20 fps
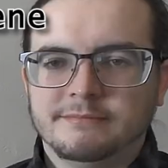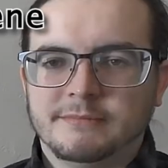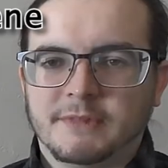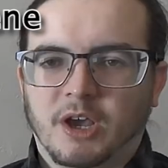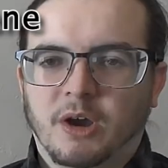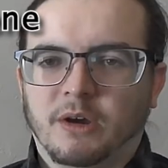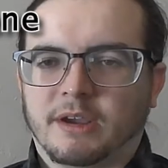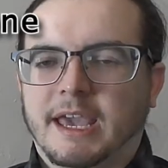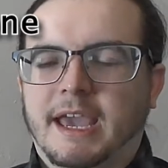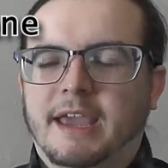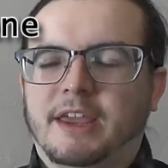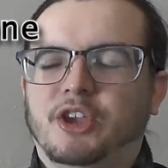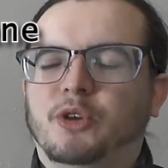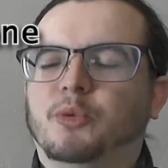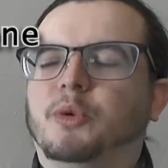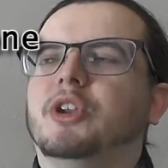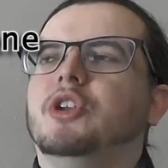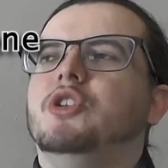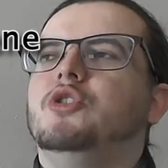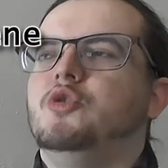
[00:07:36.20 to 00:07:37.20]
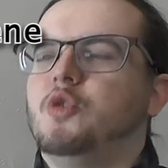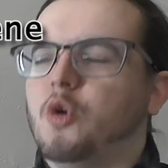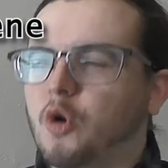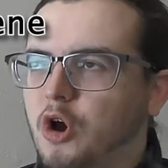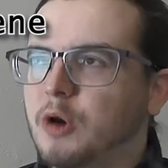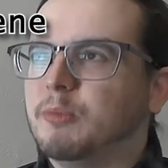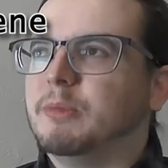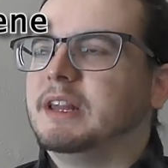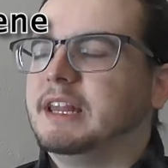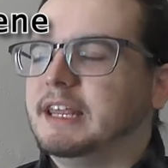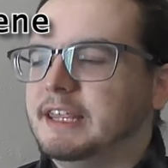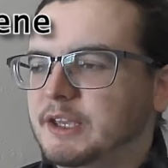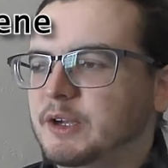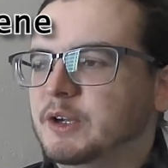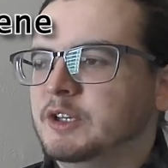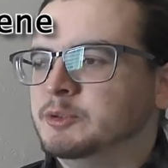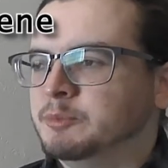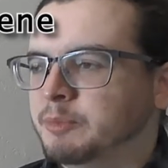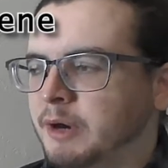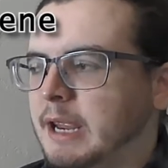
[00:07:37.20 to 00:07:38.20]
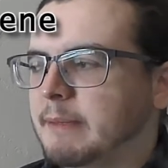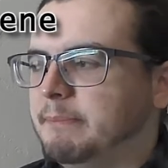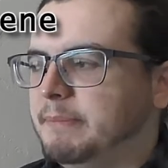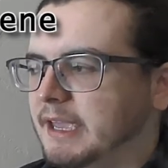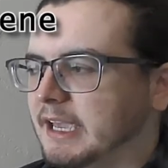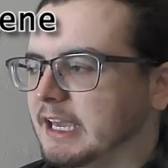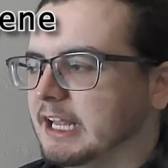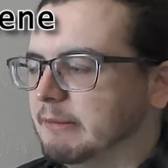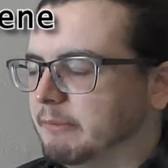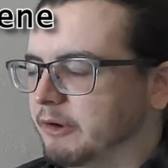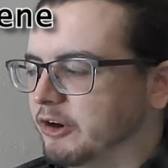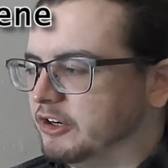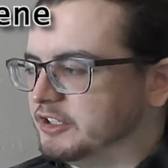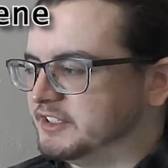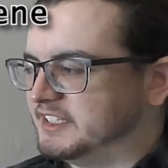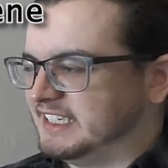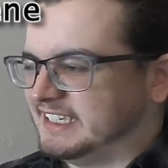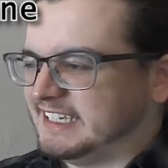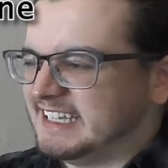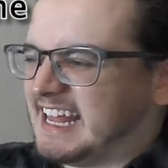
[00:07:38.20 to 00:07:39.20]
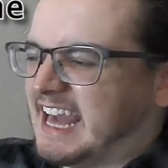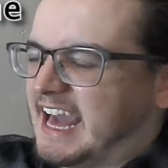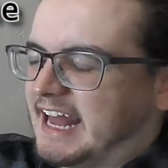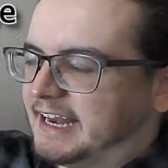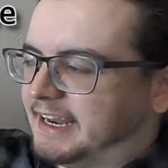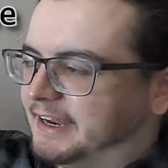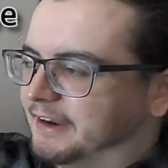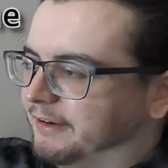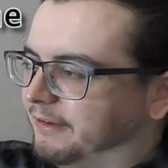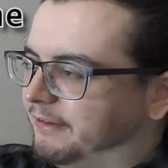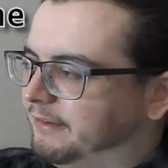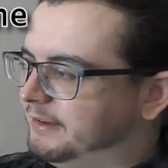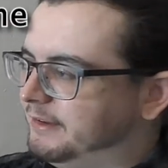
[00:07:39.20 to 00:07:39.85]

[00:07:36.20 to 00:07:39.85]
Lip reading: Okay, you wouldn't normally use bright pink in a murder scene. Get out of here.